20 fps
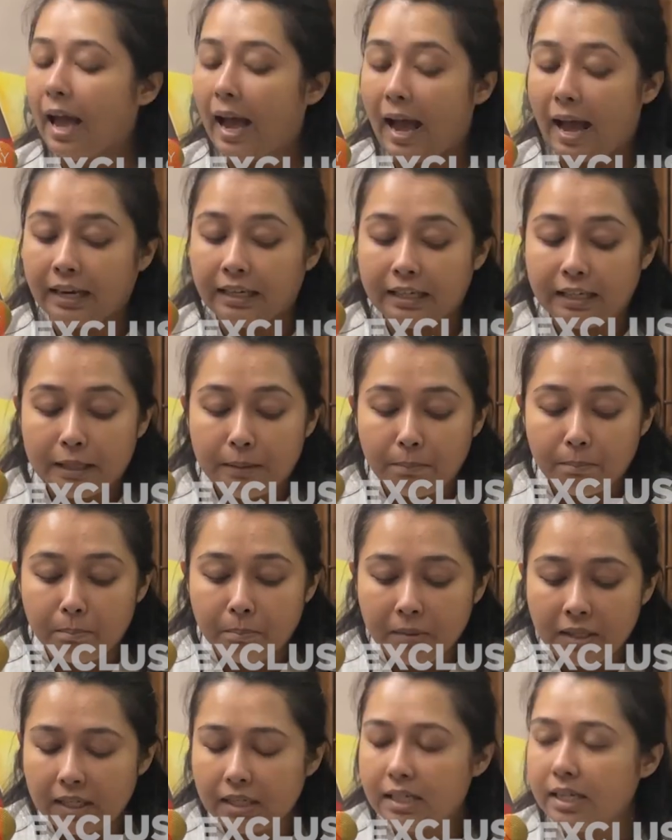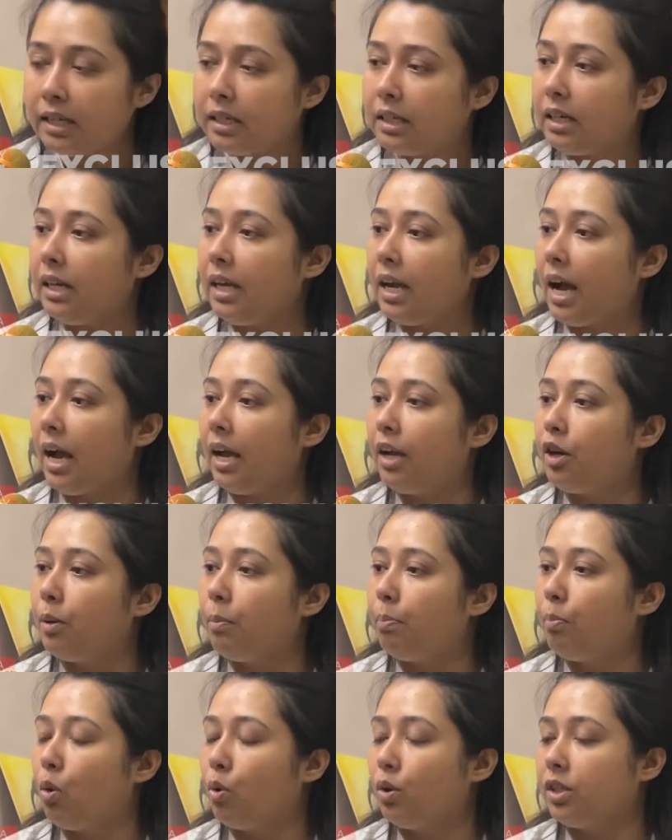And immediately I
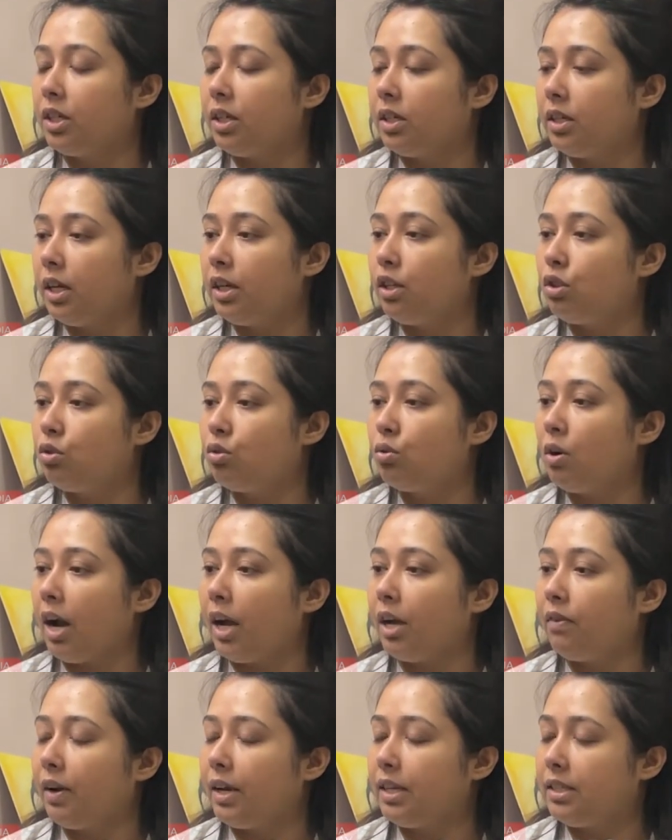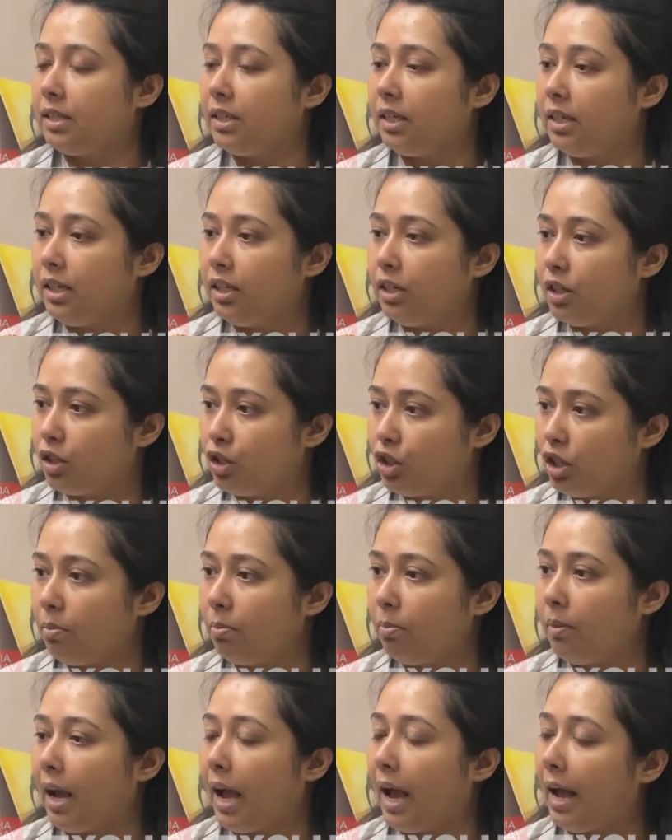reported it to IYC
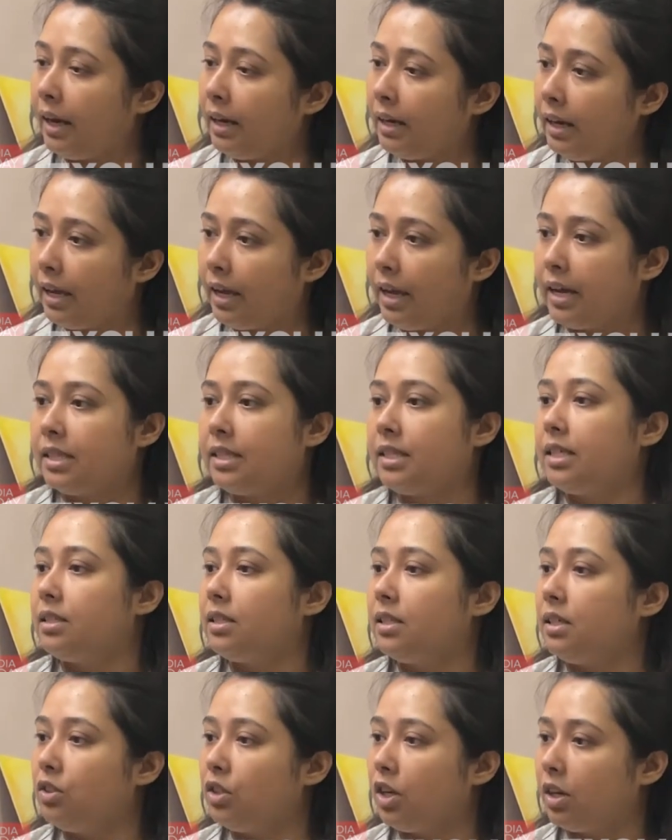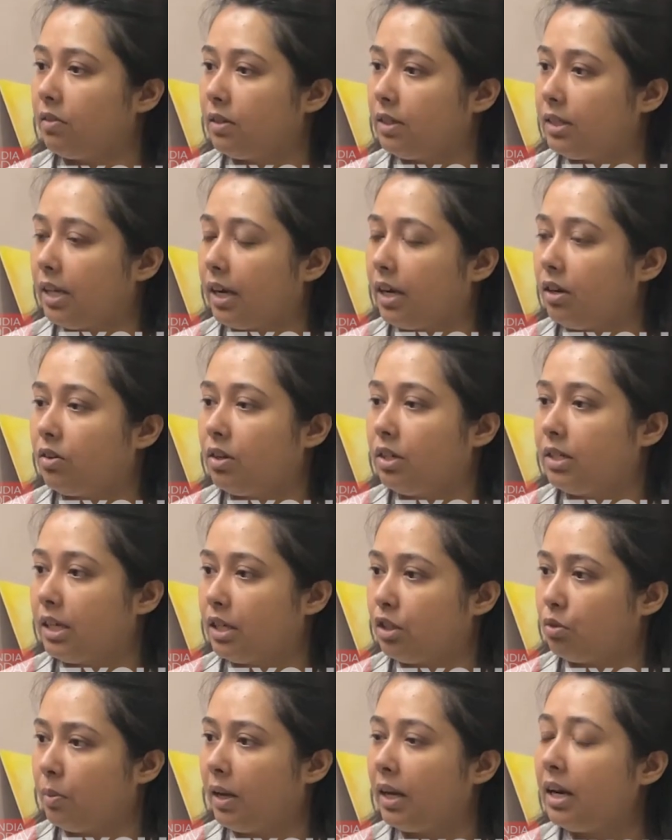leadership and AICC general secretaries
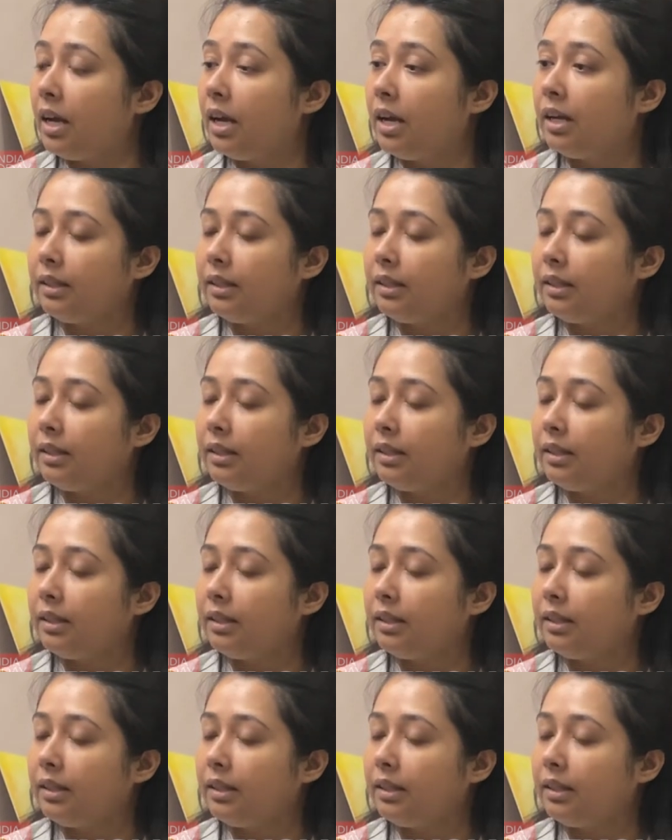as well